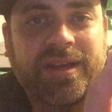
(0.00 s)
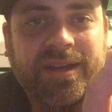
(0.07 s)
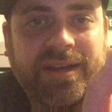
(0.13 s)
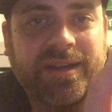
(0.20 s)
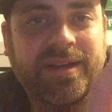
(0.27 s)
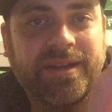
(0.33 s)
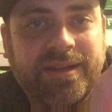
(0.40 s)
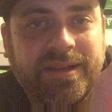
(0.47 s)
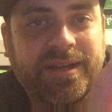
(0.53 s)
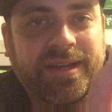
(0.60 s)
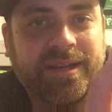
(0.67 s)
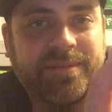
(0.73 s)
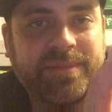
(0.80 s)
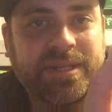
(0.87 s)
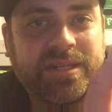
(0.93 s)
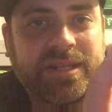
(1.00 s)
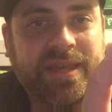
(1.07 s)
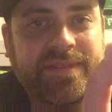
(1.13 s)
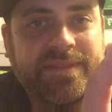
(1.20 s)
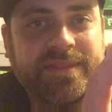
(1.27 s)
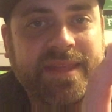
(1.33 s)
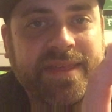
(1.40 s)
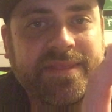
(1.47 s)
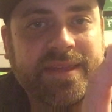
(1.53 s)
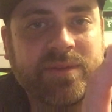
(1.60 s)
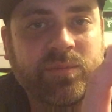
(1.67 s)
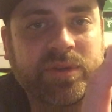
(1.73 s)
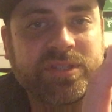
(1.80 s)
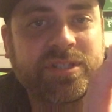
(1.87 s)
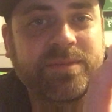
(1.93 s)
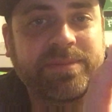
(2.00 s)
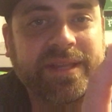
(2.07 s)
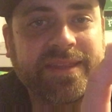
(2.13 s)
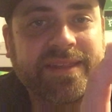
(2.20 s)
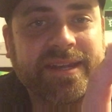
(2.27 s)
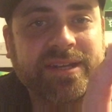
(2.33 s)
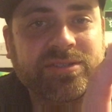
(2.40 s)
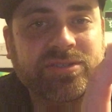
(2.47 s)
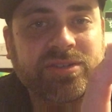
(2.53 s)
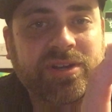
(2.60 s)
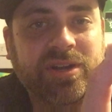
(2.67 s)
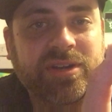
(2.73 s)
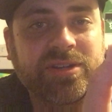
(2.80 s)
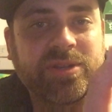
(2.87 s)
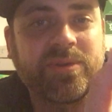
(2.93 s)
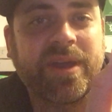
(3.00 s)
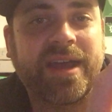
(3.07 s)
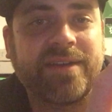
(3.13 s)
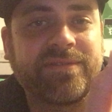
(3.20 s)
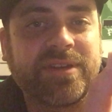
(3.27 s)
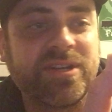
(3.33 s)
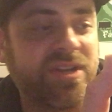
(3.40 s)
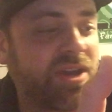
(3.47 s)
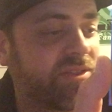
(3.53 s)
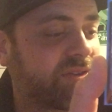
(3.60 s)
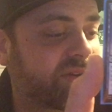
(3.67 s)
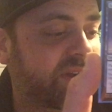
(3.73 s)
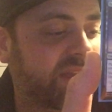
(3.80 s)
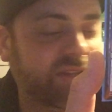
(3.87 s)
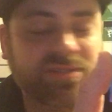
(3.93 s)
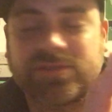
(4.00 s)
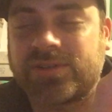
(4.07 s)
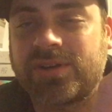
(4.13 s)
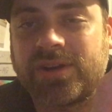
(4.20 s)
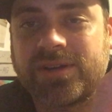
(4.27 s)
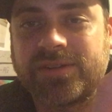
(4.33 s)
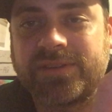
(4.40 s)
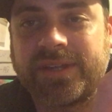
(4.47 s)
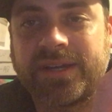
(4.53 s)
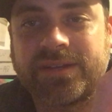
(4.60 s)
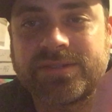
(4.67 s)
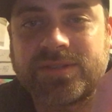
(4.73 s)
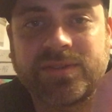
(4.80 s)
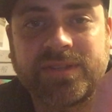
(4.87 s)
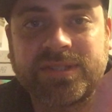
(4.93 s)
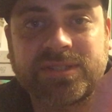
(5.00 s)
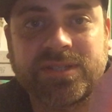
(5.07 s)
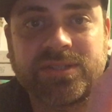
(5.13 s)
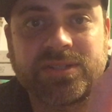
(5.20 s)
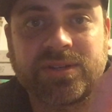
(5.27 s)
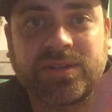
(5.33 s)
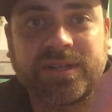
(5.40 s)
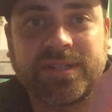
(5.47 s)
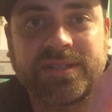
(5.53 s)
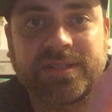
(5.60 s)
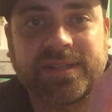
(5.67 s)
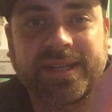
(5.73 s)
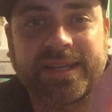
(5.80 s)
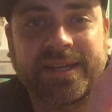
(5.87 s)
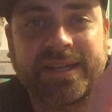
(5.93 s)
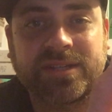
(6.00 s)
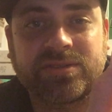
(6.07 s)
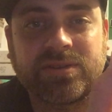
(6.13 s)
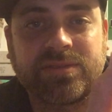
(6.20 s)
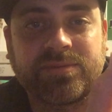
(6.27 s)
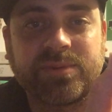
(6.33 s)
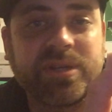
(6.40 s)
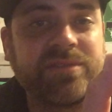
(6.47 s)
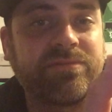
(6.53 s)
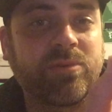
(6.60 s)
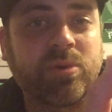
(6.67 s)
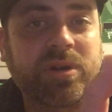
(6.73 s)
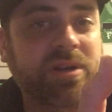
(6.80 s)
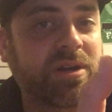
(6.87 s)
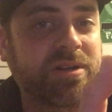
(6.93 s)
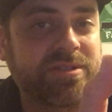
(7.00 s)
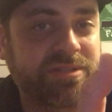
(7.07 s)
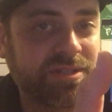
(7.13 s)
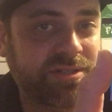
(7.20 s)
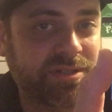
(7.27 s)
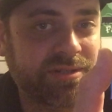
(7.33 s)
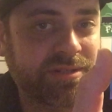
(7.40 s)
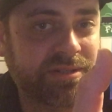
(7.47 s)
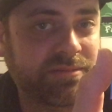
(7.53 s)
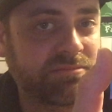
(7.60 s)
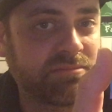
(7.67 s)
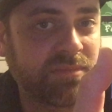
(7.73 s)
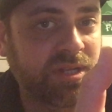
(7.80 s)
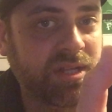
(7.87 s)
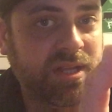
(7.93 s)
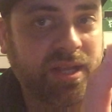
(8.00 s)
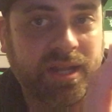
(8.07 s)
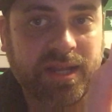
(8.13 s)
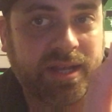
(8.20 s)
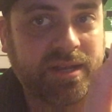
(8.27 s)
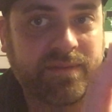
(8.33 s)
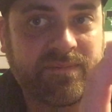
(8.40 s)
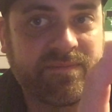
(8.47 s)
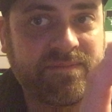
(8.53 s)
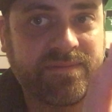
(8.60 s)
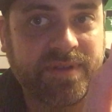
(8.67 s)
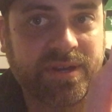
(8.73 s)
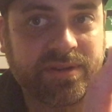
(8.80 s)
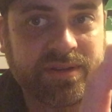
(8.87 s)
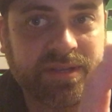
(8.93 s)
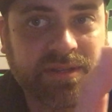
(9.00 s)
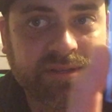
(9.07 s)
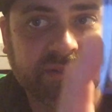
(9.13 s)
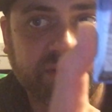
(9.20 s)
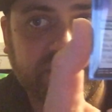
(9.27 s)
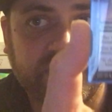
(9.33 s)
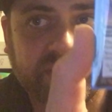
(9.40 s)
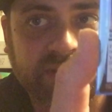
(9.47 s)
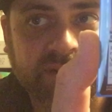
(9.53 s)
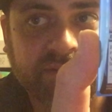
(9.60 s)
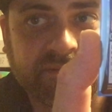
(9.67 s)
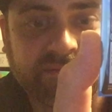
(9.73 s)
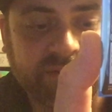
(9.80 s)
I mean, and then once you play that extra card, you have another extra card there. So this can turn into like an extra 3-4 cards a turn. Very good card.